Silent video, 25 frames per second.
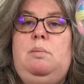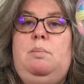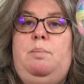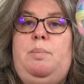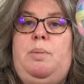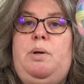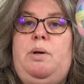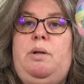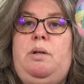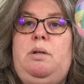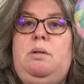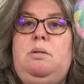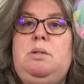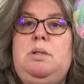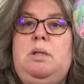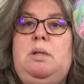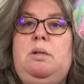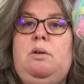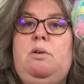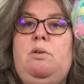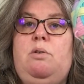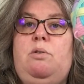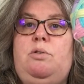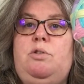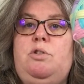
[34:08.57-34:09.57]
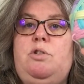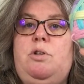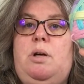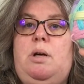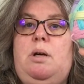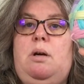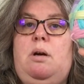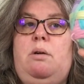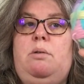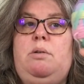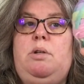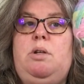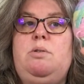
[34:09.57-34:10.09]
by using a contrast.
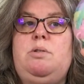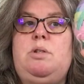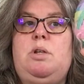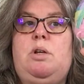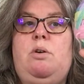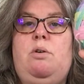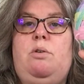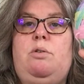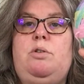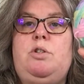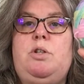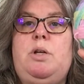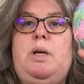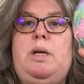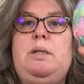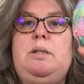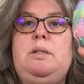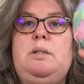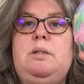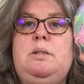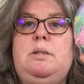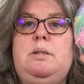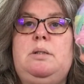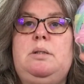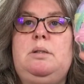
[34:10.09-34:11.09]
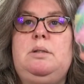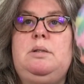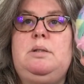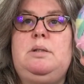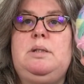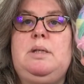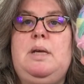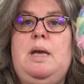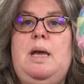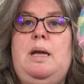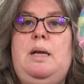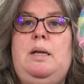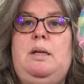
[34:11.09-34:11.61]
I'll use a contrast
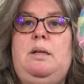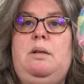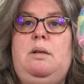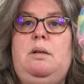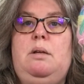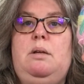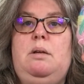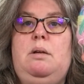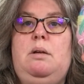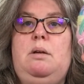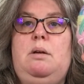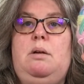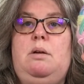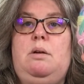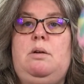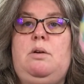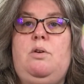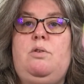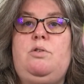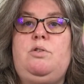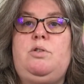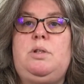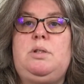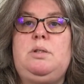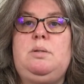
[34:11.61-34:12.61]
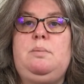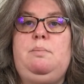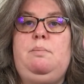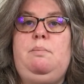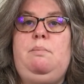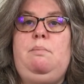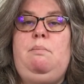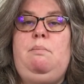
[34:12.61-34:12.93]
skein, a contrast